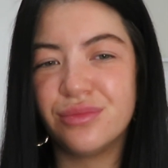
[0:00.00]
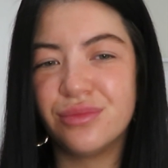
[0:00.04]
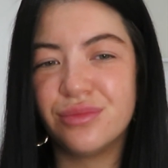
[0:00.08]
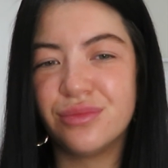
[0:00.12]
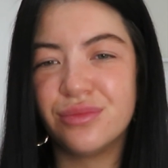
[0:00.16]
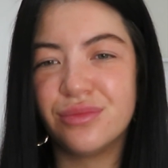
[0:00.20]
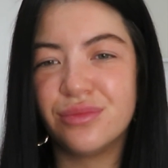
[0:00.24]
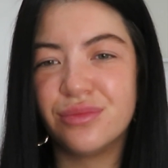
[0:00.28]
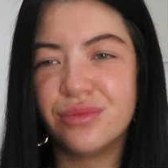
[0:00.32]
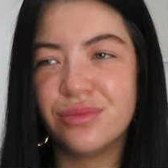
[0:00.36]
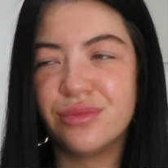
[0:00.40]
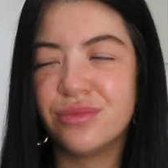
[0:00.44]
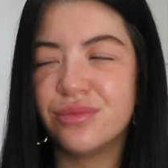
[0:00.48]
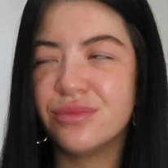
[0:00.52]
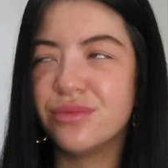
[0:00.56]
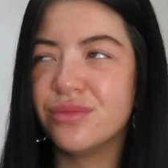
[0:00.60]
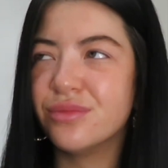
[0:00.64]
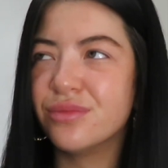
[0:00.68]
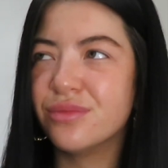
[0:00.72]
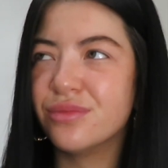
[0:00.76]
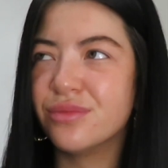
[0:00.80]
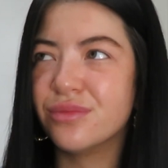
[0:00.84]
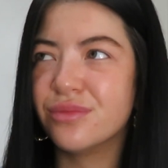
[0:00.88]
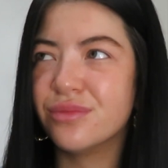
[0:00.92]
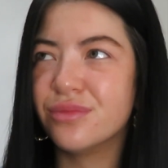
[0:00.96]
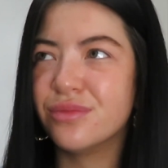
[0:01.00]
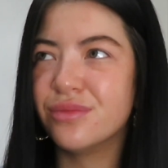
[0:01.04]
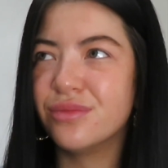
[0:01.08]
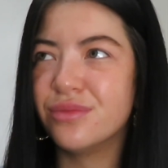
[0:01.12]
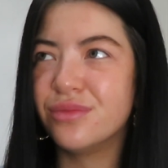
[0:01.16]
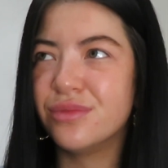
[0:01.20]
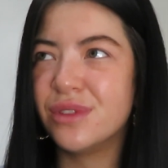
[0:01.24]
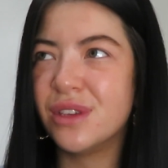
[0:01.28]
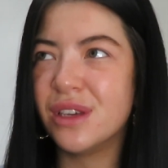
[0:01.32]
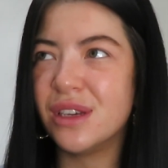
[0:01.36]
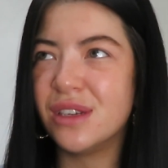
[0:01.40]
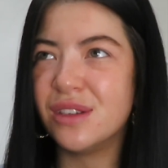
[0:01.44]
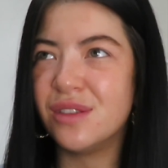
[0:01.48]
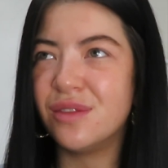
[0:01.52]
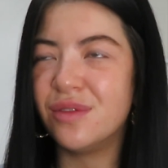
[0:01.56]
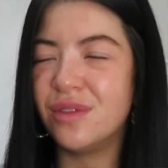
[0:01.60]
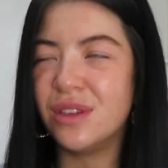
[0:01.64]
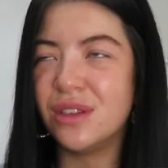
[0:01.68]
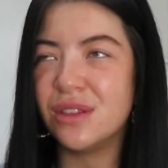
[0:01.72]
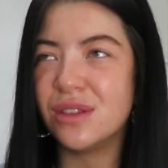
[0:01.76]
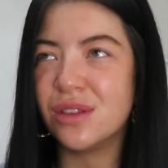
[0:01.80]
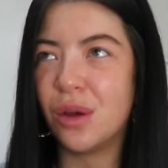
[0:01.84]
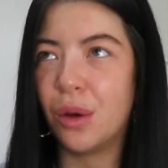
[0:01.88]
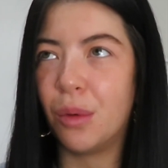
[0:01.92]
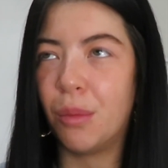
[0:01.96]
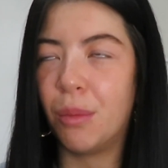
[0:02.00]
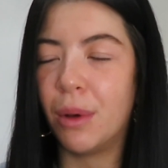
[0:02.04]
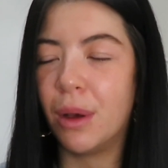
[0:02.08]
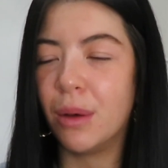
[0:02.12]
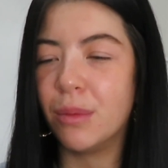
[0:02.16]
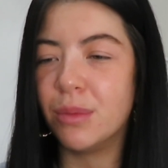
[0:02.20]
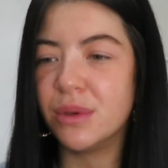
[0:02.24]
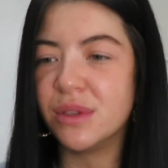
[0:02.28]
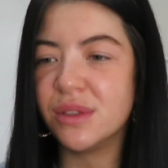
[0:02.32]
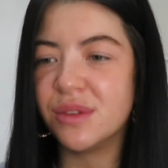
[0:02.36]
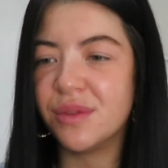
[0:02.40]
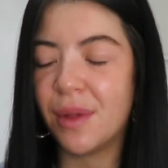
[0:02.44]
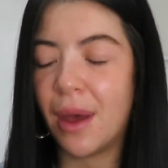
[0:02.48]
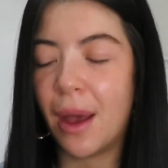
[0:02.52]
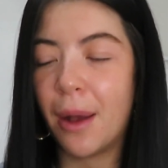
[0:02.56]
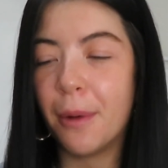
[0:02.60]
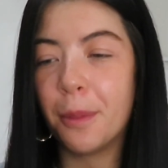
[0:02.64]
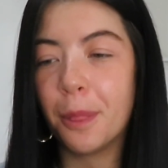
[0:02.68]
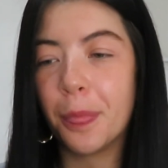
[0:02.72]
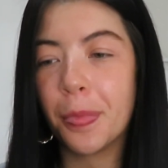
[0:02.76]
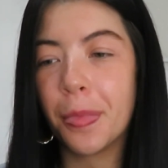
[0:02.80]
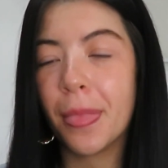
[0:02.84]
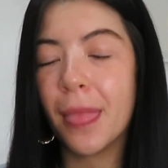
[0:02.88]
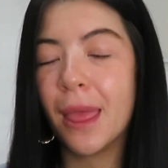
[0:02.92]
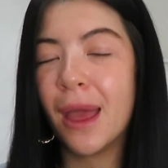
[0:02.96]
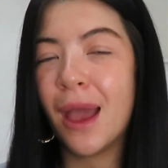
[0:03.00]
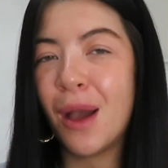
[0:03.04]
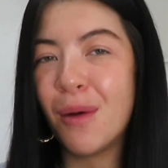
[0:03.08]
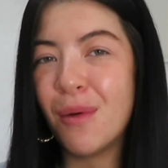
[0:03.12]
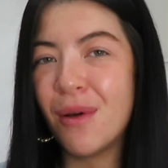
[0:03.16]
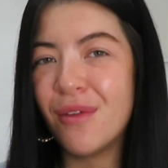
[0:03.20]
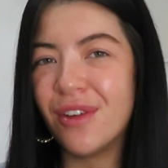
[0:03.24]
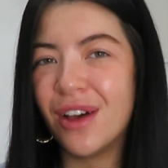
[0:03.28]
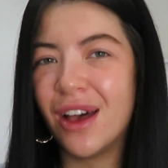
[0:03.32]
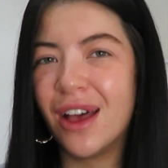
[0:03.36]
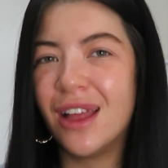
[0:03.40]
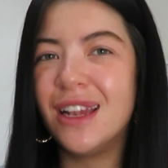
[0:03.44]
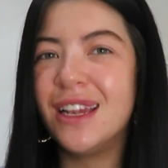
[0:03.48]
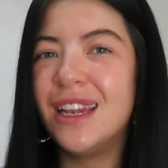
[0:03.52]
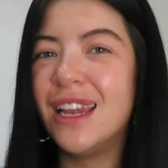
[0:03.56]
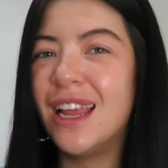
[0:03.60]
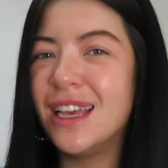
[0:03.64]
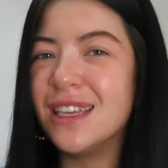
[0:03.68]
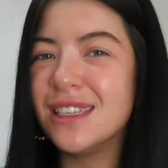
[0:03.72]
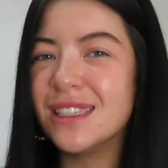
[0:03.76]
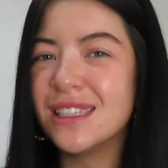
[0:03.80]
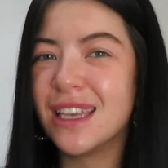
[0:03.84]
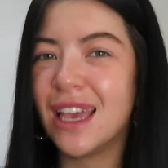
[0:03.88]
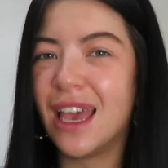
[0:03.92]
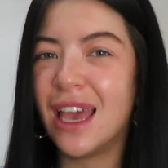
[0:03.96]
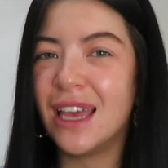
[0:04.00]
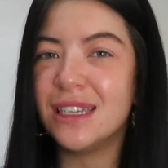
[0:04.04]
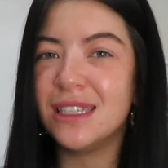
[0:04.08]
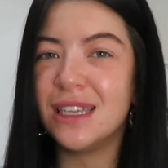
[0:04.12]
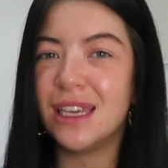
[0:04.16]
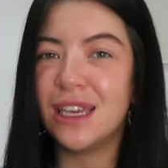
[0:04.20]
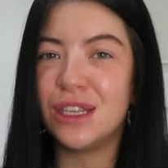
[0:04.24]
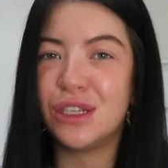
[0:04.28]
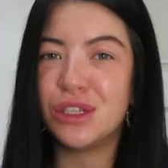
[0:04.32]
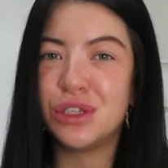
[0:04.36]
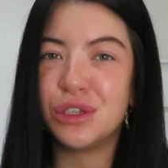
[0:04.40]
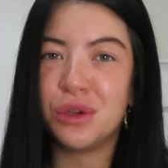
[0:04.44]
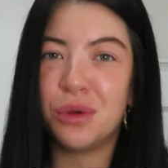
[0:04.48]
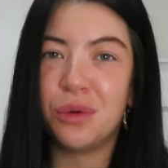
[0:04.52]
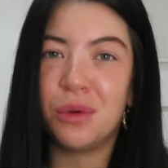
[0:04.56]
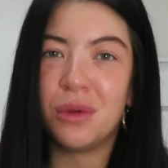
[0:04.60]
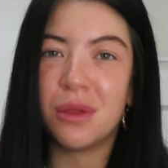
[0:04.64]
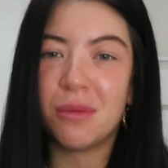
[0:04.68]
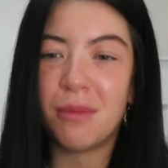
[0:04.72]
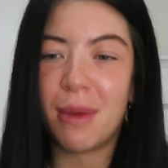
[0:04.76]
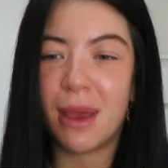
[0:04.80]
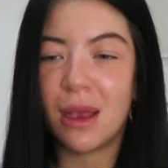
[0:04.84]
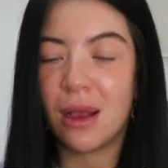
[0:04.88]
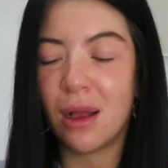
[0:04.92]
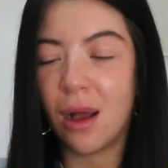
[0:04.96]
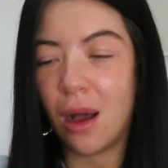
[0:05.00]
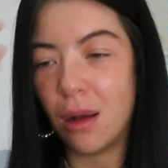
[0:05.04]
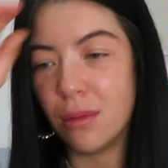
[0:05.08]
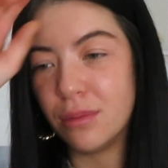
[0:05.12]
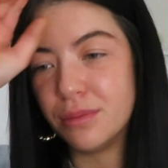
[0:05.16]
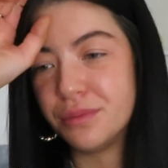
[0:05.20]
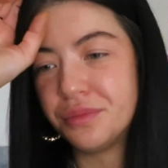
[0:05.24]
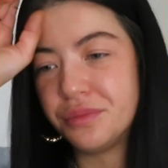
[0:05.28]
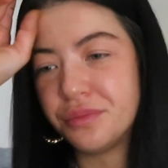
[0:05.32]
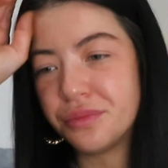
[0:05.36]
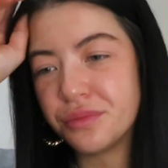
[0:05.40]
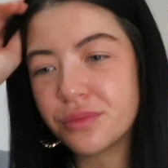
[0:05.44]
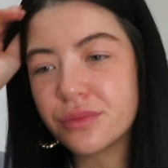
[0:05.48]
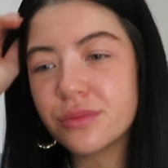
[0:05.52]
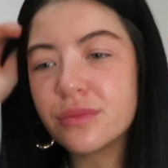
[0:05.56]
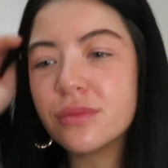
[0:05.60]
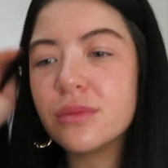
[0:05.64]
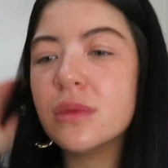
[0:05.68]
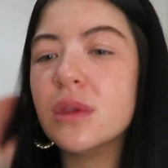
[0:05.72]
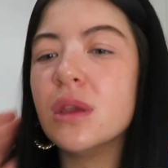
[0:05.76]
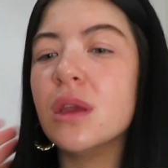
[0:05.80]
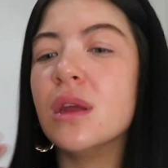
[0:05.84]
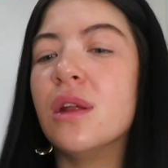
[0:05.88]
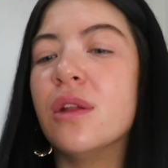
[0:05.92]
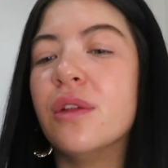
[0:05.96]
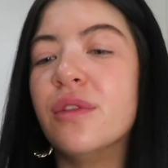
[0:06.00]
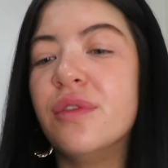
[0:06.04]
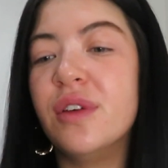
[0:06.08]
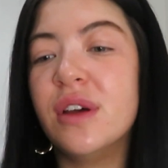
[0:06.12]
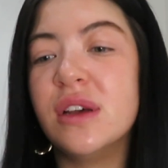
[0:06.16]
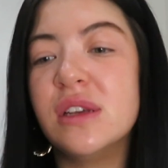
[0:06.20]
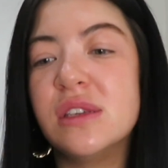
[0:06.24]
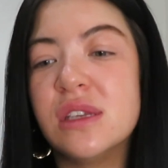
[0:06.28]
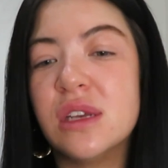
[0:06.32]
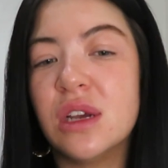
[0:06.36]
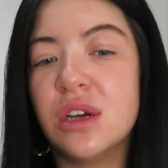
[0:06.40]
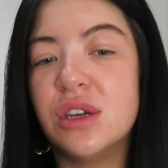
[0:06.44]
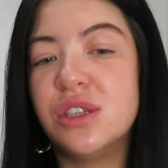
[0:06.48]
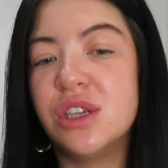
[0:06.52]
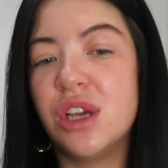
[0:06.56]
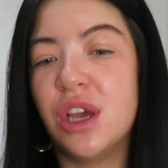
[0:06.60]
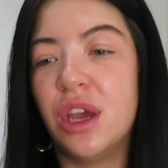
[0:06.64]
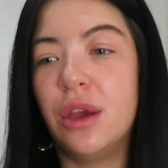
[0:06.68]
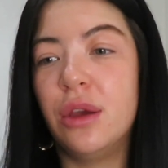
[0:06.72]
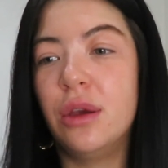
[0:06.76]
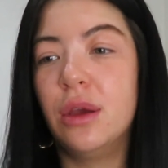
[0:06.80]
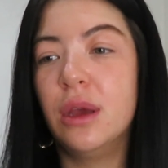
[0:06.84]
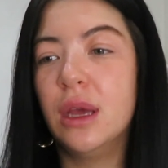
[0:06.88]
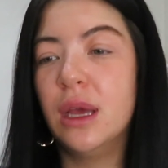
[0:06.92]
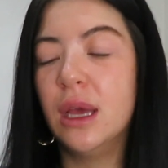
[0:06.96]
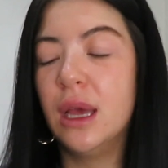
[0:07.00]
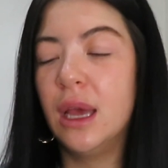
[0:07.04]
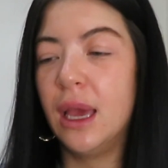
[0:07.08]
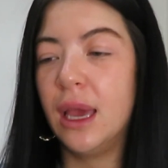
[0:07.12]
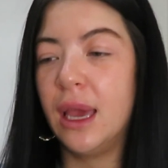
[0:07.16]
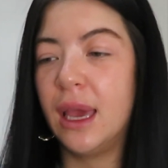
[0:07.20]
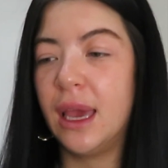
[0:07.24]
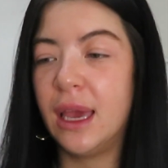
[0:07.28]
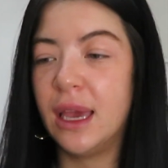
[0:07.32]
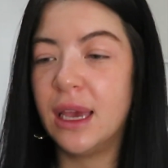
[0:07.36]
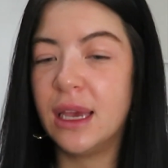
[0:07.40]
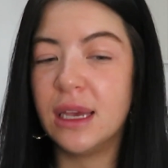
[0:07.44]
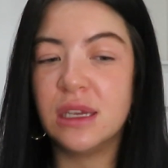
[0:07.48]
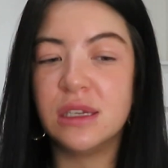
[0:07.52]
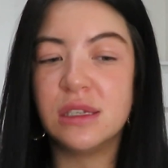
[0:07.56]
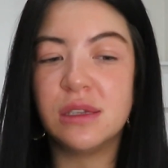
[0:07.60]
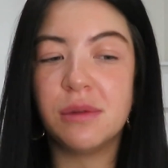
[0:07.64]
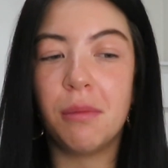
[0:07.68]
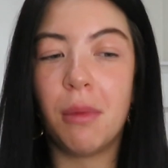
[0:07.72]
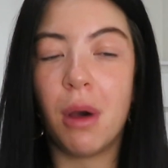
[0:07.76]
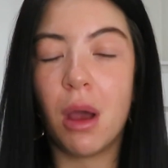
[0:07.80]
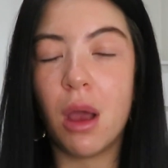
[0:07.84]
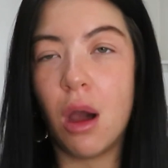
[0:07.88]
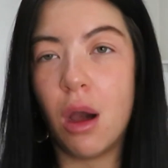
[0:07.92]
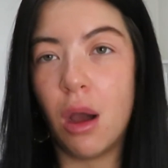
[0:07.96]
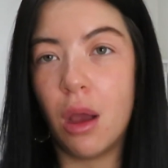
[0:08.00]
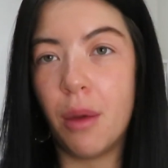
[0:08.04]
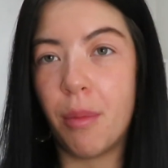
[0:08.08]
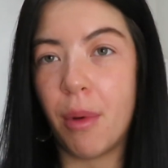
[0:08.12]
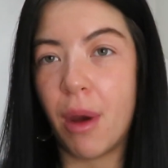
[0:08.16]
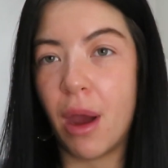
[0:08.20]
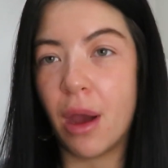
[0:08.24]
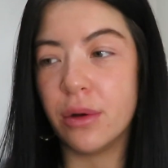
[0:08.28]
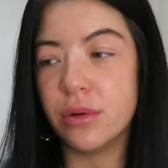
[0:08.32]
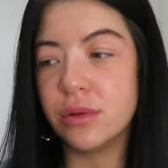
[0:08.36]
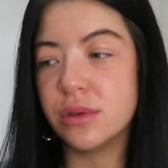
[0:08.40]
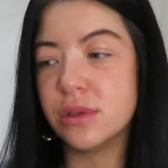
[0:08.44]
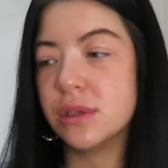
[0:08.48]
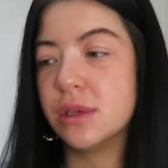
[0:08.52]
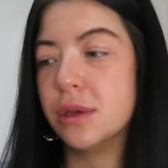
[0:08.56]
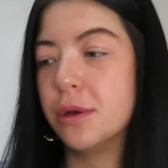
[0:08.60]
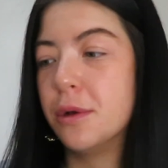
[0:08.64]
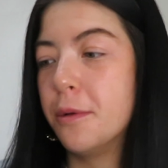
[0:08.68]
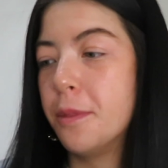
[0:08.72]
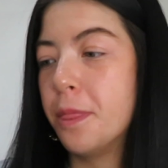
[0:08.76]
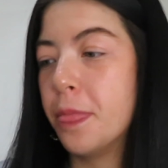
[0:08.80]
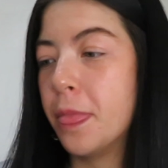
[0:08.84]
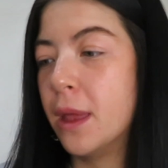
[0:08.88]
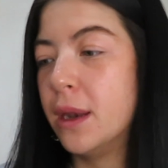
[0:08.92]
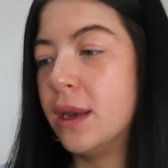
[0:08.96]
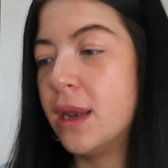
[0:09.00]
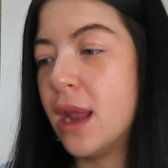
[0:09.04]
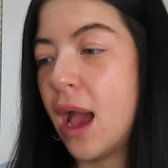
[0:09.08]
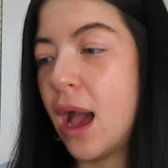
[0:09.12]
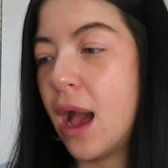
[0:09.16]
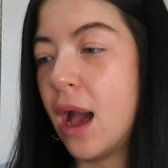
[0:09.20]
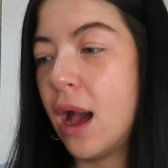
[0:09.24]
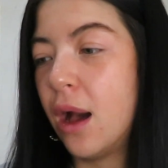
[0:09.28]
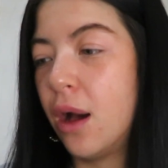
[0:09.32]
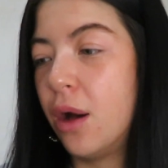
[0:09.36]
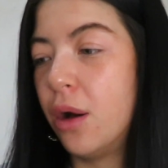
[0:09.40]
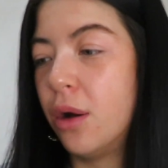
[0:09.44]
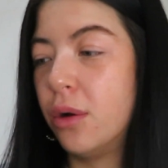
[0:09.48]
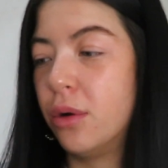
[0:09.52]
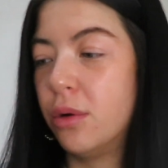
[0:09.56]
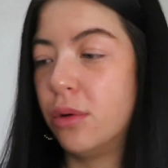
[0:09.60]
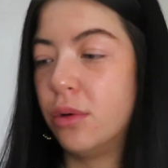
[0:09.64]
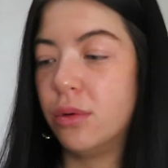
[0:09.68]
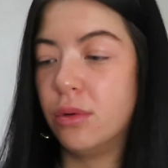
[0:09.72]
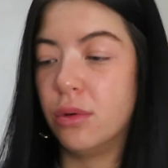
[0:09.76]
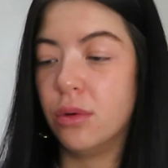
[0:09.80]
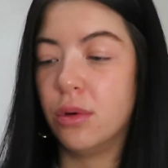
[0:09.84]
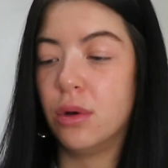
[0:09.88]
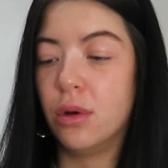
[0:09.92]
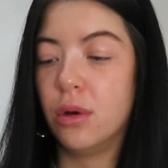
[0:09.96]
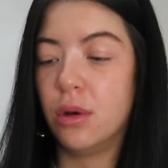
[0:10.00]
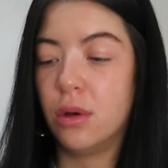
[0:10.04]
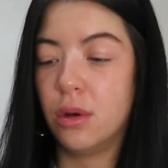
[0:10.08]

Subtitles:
so that defeats the whole purpose of that. However, let's get into the makeup. Well, the first thing I do is my eyebrows. Now,